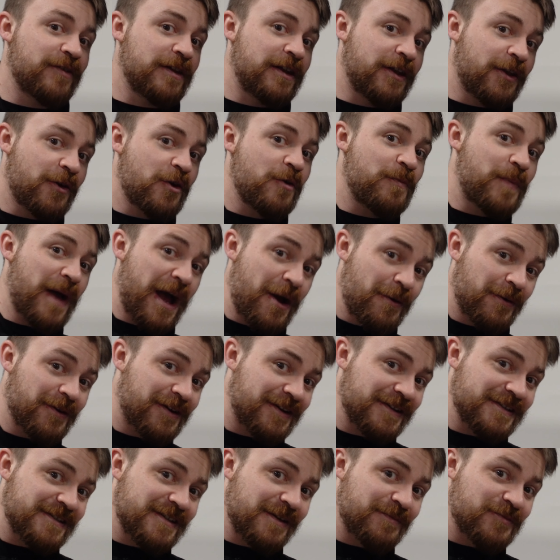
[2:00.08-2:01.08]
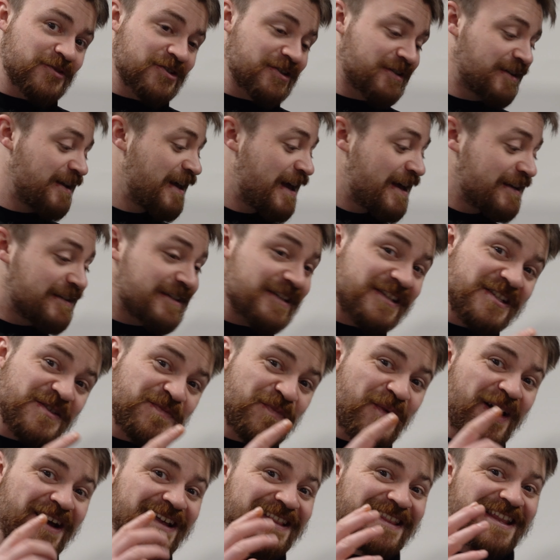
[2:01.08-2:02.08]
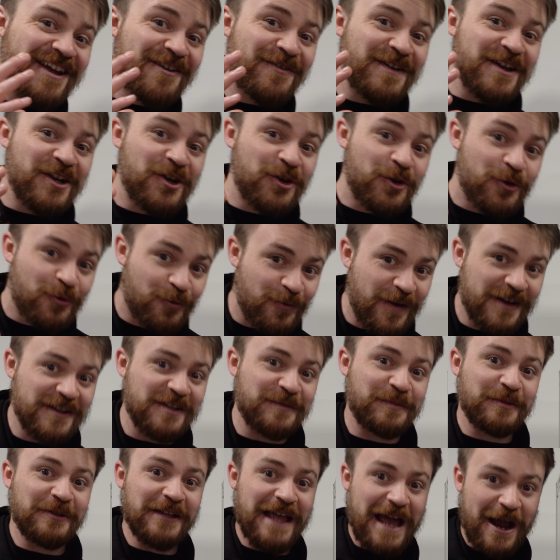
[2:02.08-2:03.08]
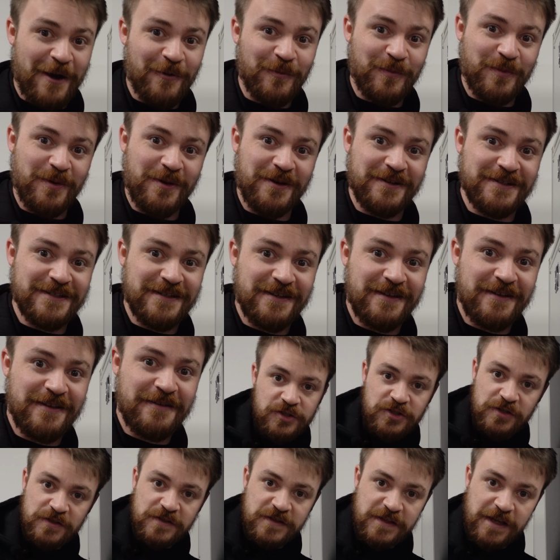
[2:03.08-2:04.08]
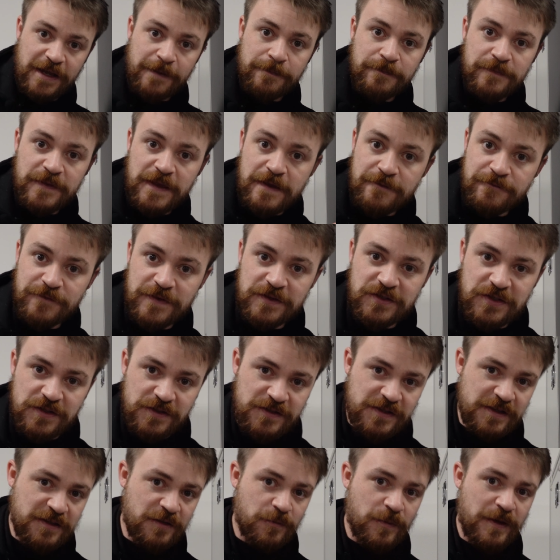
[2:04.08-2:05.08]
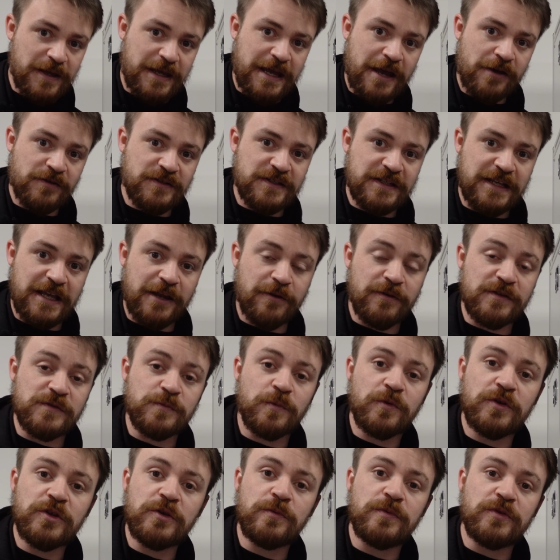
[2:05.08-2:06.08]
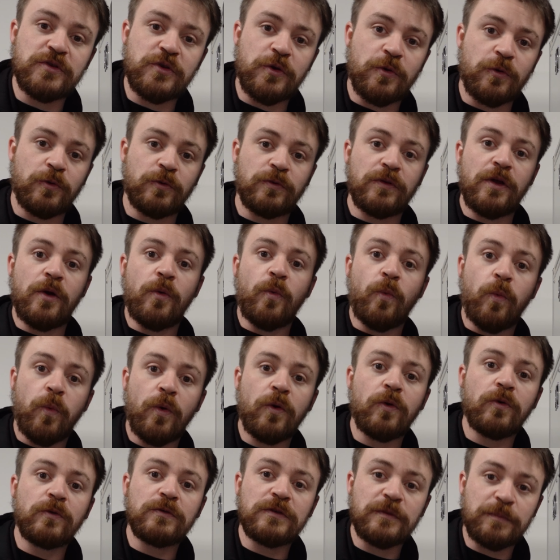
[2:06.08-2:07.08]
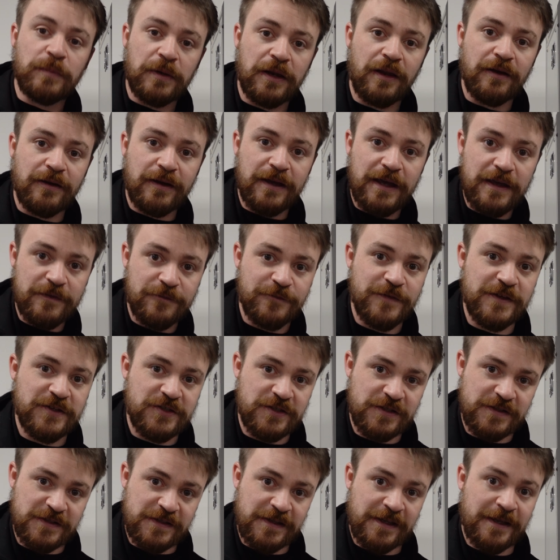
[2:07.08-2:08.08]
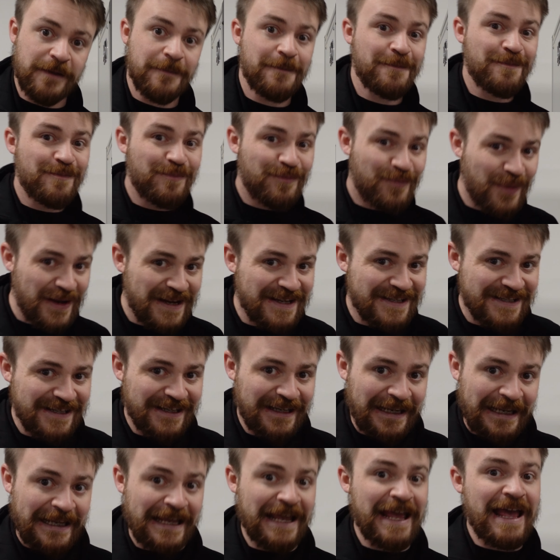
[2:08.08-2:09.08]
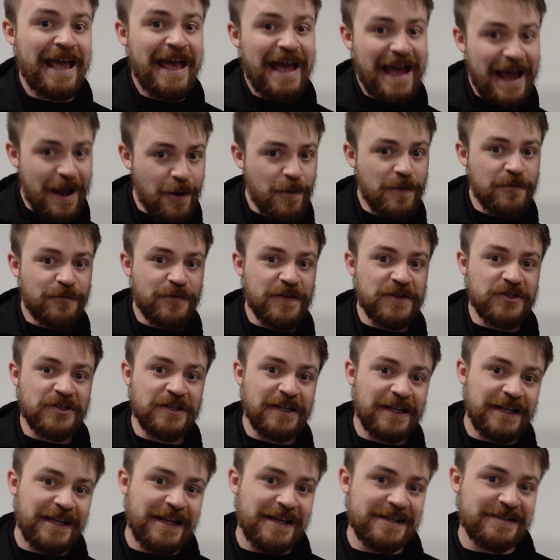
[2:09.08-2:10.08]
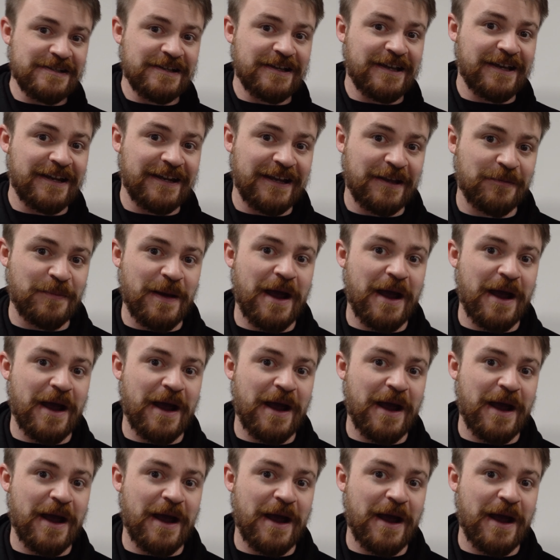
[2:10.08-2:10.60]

a low power consumption despite their incredible output. I should say, the efficiency that we're counting here is what you would call wall plug efficiency. Basically, how efficiently is it getting